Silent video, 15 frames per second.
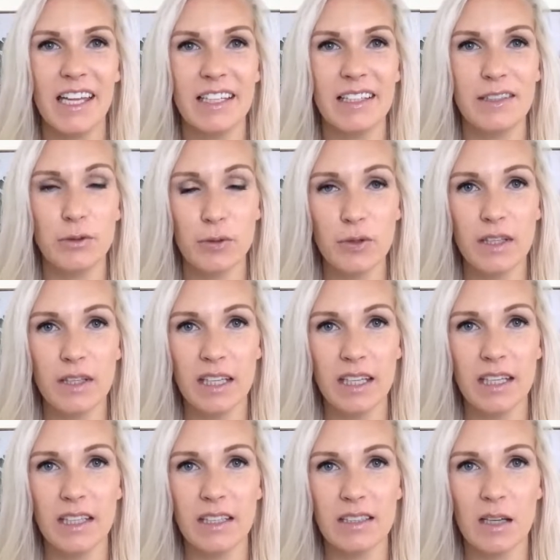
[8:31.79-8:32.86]
it
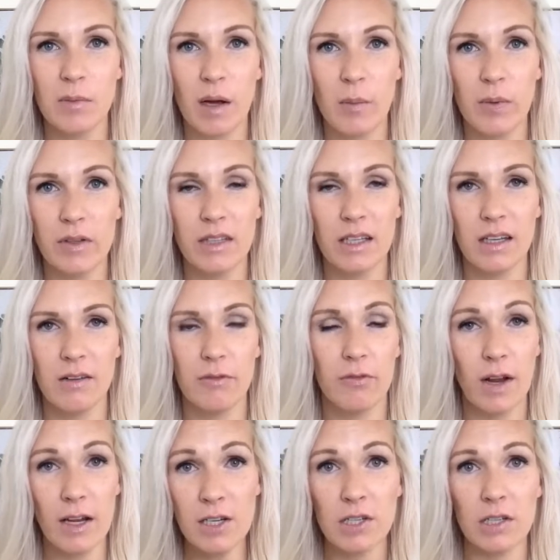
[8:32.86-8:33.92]
truly is about building a
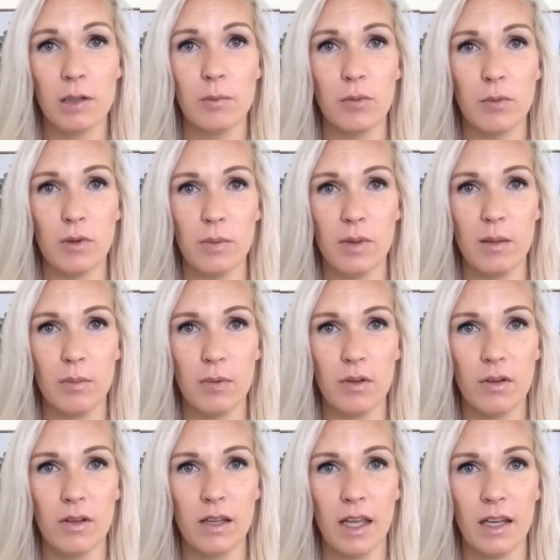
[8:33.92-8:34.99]
friendship with
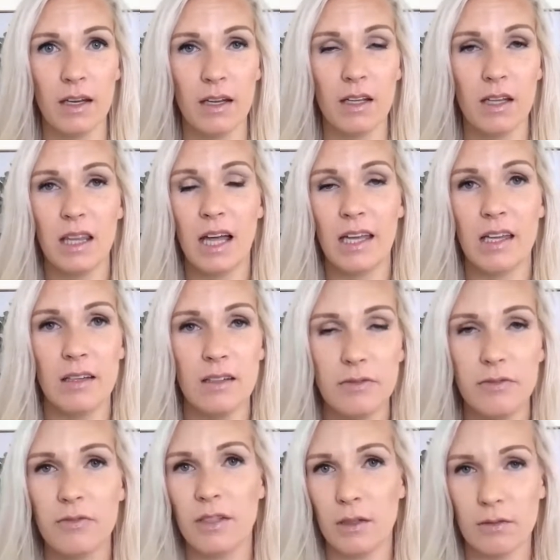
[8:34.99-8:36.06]
people and a client,
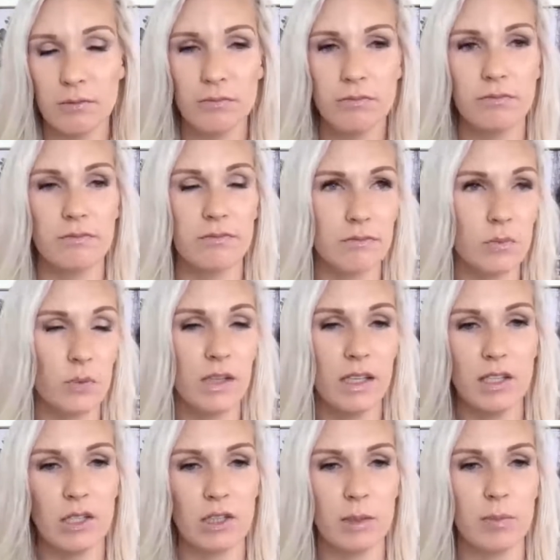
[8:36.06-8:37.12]

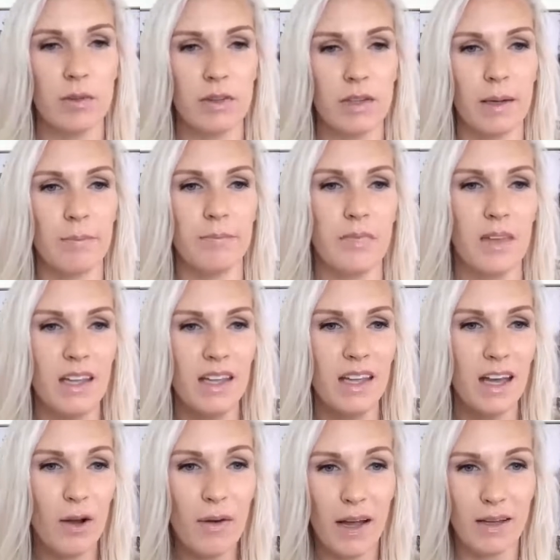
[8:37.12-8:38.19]
relationship with them.
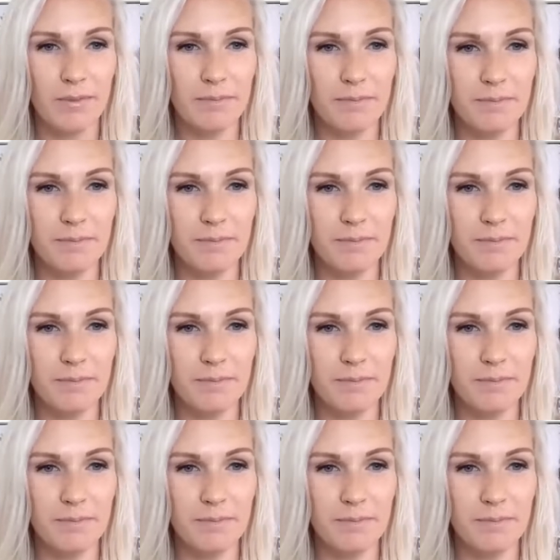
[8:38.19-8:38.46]
All right.